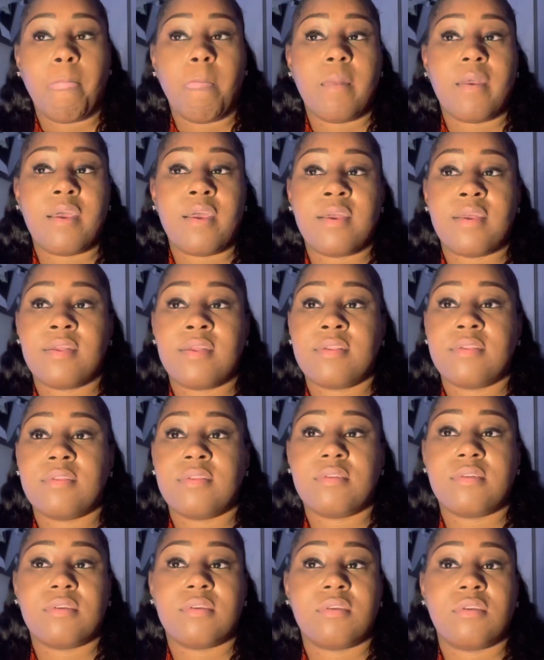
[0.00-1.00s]
and,
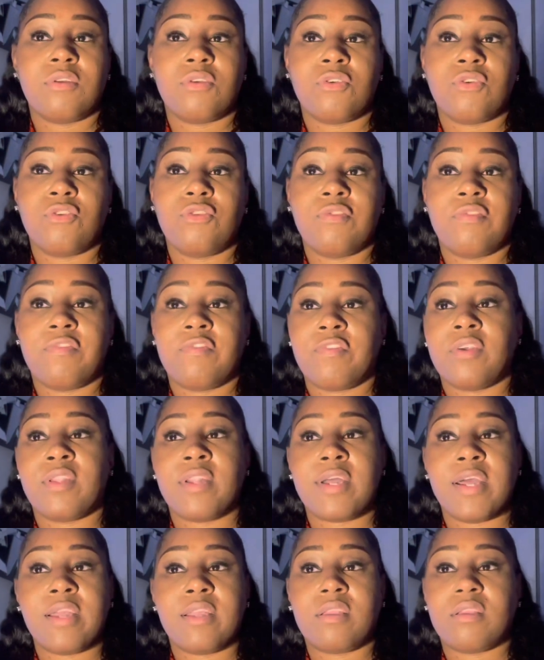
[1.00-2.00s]
you know, you feel
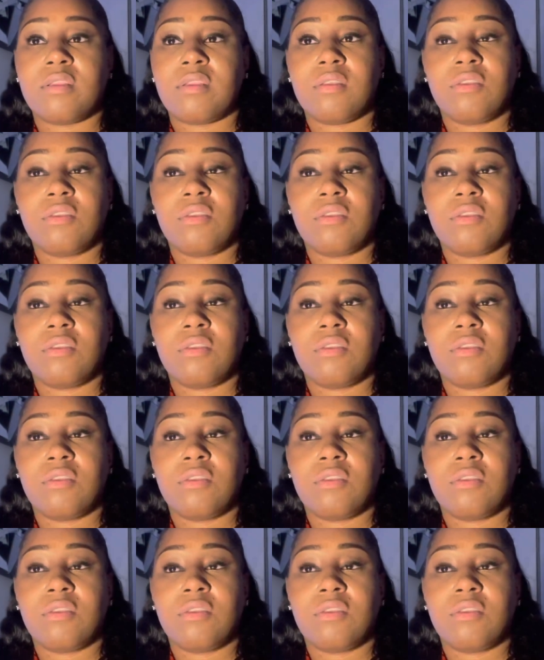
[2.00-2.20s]
like